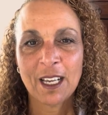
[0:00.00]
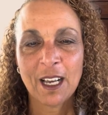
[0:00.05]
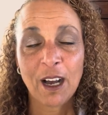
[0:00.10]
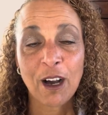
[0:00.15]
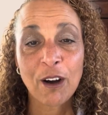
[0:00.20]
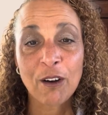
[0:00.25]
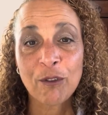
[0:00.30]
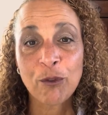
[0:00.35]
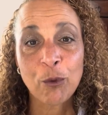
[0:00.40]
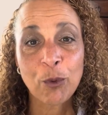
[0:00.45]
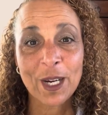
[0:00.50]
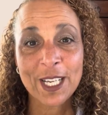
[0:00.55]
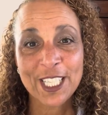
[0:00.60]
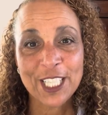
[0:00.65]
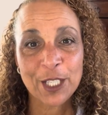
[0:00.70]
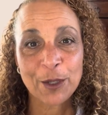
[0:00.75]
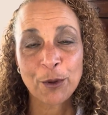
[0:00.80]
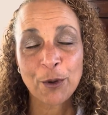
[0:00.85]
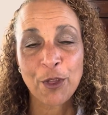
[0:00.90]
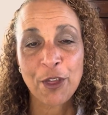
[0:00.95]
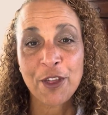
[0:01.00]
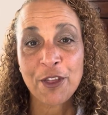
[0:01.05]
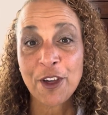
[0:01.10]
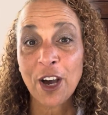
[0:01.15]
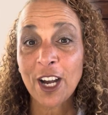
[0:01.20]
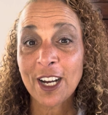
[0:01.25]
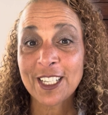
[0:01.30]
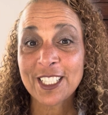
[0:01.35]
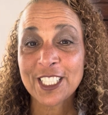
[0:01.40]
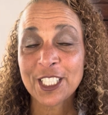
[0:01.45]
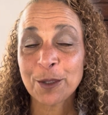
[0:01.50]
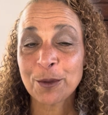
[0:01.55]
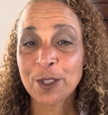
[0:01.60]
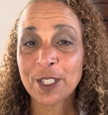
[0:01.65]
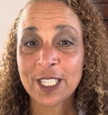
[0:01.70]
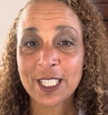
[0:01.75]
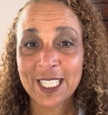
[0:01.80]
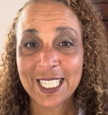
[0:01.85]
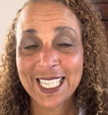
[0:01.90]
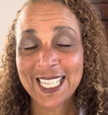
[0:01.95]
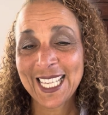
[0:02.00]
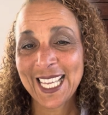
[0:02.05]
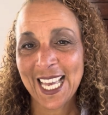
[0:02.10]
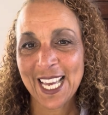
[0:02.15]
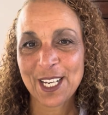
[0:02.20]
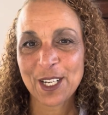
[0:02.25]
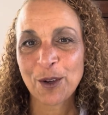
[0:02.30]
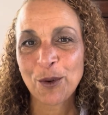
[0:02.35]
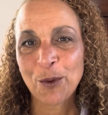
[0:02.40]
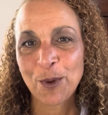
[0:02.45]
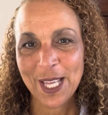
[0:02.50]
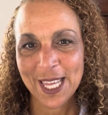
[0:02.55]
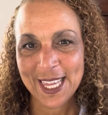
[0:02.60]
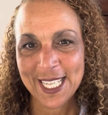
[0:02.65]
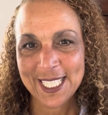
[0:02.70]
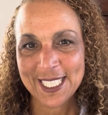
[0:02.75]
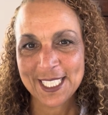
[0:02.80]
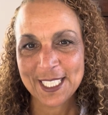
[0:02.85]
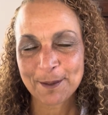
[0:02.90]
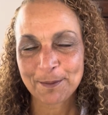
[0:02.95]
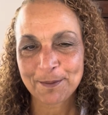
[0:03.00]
of what you thought you were going to get with it.